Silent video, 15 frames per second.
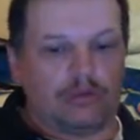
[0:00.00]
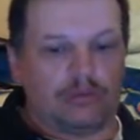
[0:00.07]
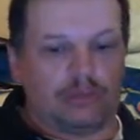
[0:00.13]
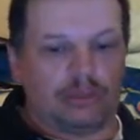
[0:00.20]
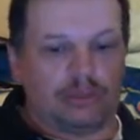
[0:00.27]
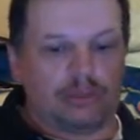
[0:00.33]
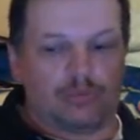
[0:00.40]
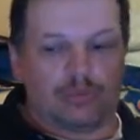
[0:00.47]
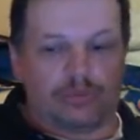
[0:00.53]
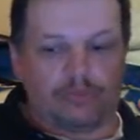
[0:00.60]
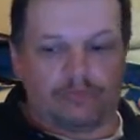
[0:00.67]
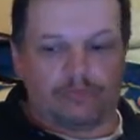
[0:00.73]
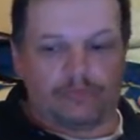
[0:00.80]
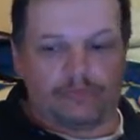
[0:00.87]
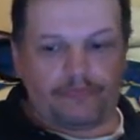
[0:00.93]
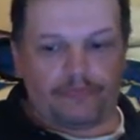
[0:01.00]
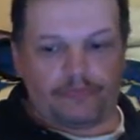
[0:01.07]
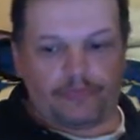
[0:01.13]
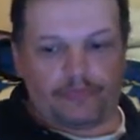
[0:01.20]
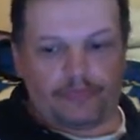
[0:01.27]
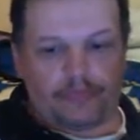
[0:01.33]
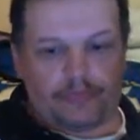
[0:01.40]
this one
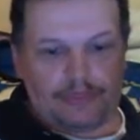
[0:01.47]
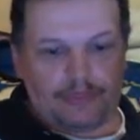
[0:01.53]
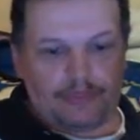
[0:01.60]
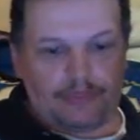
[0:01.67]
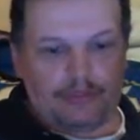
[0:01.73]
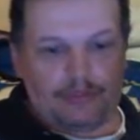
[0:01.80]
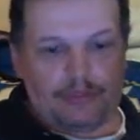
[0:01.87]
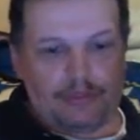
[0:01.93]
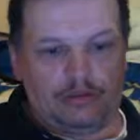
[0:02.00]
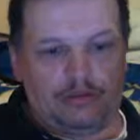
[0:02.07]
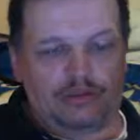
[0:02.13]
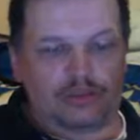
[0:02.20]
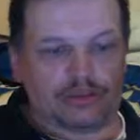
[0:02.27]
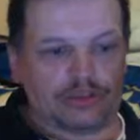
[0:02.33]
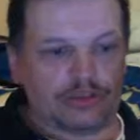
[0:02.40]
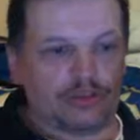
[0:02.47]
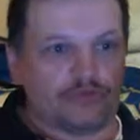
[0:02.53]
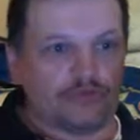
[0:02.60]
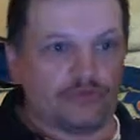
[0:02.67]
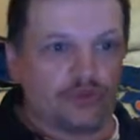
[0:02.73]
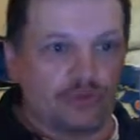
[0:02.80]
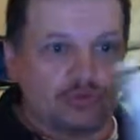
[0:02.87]
isn't the
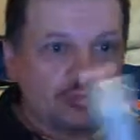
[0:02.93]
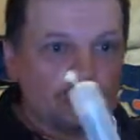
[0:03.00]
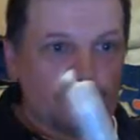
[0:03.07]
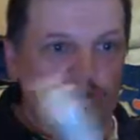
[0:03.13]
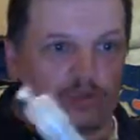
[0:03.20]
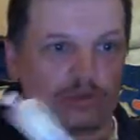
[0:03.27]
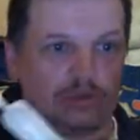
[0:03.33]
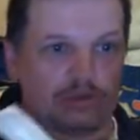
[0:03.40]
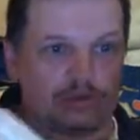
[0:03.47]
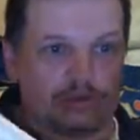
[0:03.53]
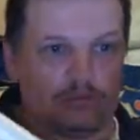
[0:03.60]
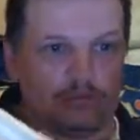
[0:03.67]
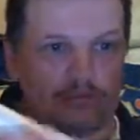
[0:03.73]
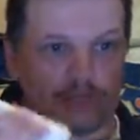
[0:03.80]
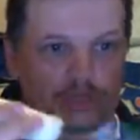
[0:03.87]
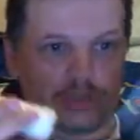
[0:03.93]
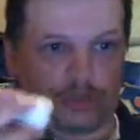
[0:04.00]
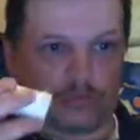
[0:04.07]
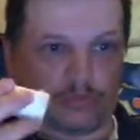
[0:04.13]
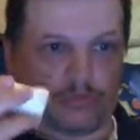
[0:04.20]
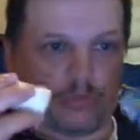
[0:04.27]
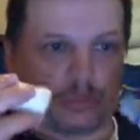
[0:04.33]
original mesh which
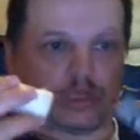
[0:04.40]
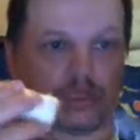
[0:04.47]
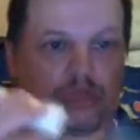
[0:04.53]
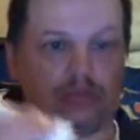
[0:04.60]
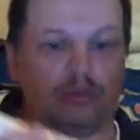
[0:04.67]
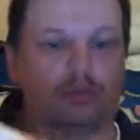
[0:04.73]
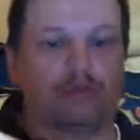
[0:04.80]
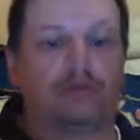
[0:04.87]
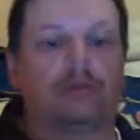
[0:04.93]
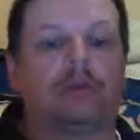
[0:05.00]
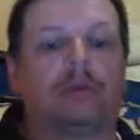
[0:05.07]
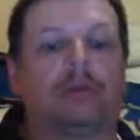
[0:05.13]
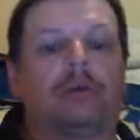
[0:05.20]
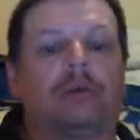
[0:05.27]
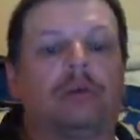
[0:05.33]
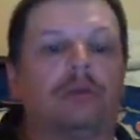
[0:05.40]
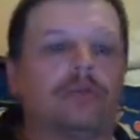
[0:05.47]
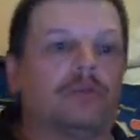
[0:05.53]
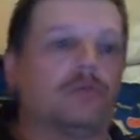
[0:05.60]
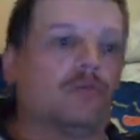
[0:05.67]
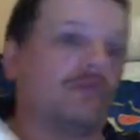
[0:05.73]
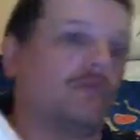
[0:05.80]
came with the kit, because
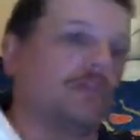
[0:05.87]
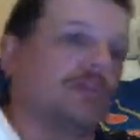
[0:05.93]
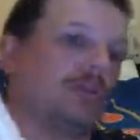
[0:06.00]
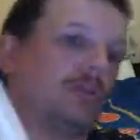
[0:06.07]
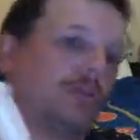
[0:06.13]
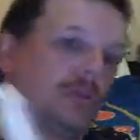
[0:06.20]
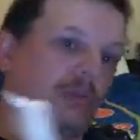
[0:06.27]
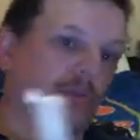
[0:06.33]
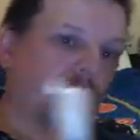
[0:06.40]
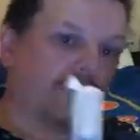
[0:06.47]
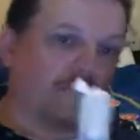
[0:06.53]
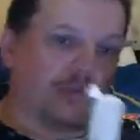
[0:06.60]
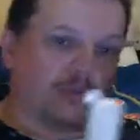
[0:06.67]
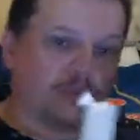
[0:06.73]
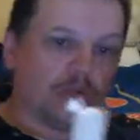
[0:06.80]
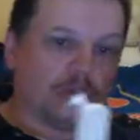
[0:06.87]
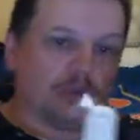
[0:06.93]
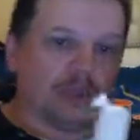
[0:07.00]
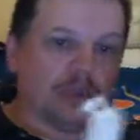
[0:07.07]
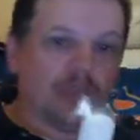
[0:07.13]
I've already used the mesh for that one.